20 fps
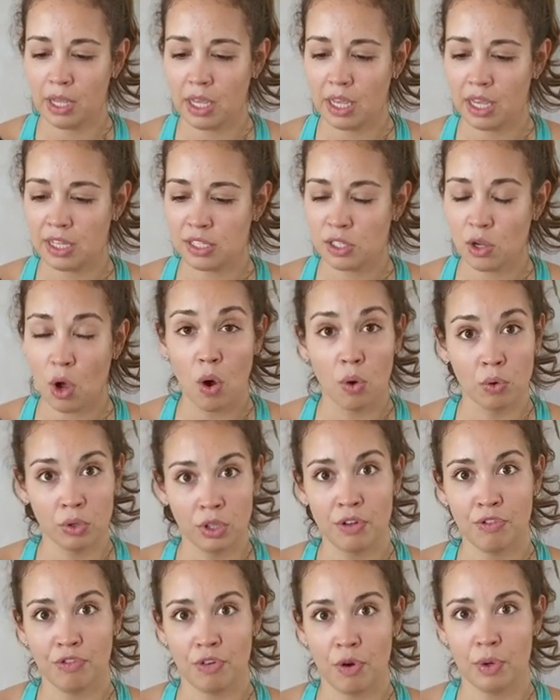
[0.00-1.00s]
is
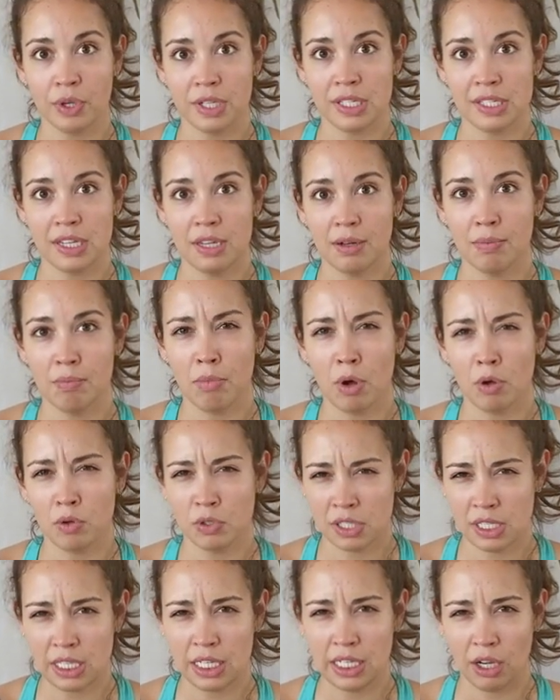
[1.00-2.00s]
only focusing
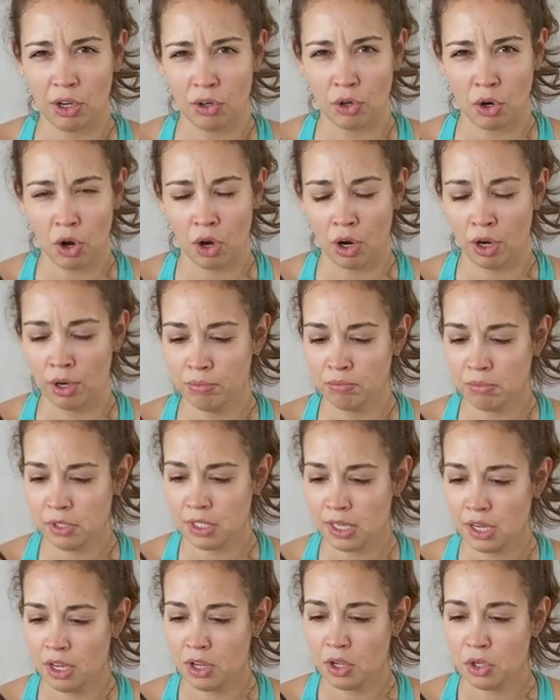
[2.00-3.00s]
mostly on arms.